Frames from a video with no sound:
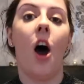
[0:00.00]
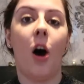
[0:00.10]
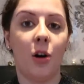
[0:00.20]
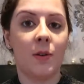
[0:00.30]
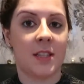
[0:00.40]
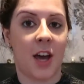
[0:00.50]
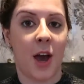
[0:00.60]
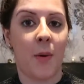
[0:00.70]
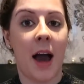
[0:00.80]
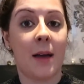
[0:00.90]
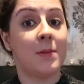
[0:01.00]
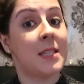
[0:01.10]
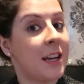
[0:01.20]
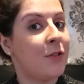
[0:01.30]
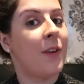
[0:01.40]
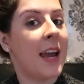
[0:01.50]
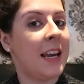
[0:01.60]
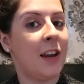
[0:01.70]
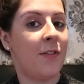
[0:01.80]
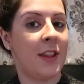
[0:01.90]
Also, I'm still really
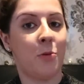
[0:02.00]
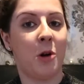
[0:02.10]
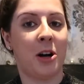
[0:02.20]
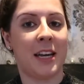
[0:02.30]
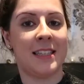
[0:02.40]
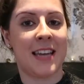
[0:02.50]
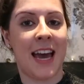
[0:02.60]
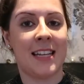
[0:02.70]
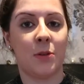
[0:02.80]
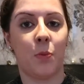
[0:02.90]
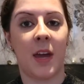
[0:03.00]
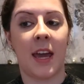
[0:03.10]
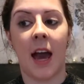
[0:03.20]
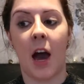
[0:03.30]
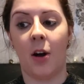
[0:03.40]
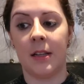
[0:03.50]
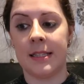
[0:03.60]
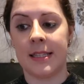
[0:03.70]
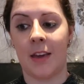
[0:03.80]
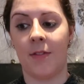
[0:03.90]
loving The Walking Dead. We are on
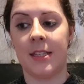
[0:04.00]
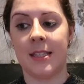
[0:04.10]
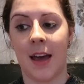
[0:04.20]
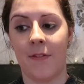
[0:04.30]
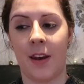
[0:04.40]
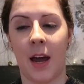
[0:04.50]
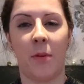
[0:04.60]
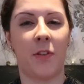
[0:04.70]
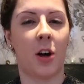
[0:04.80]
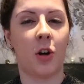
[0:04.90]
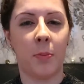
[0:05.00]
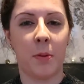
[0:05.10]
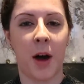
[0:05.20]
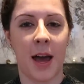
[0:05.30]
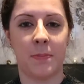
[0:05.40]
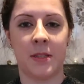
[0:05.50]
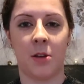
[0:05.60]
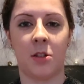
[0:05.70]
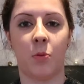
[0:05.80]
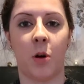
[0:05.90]
series 7 now. We've got a couple more
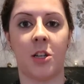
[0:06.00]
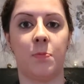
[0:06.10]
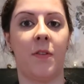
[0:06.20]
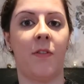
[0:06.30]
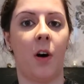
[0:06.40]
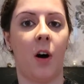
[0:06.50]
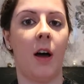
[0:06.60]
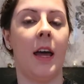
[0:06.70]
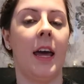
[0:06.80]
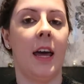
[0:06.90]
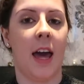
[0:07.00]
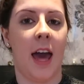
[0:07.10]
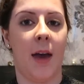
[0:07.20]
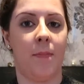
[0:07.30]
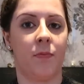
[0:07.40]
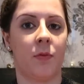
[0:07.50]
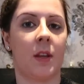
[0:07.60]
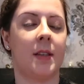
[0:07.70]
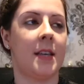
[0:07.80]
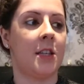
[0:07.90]
episodes to watch before,
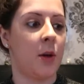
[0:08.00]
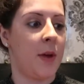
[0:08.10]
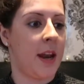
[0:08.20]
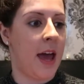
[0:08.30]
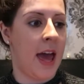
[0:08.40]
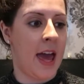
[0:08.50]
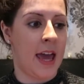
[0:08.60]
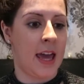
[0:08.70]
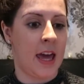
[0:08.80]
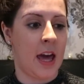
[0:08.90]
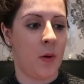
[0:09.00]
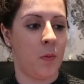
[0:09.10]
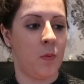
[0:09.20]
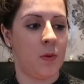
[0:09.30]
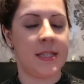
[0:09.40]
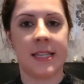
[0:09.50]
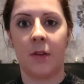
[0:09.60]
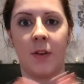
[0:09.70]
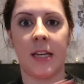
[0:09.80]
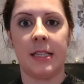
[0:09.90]
because they're doing a
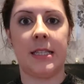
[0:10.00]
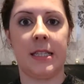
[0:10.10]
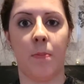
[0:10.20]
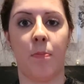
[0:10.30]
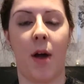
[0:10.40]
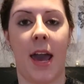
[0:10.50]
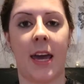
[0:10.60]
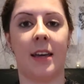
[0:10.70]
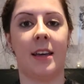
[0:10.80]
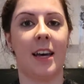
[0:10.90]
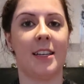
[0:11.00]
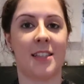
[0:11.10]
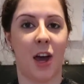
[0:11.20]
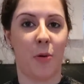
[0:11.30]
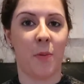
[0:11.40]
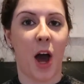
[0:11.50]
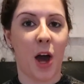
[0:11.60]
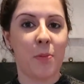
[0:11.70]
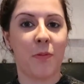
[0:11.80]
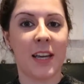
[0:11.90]
series break. So
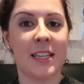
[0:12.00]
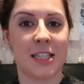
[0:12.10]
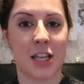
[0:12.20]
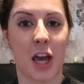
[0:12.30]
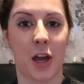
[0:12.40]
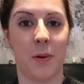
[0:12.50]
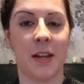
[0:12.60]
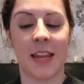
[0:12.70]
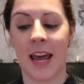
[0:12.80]
hopefully soon the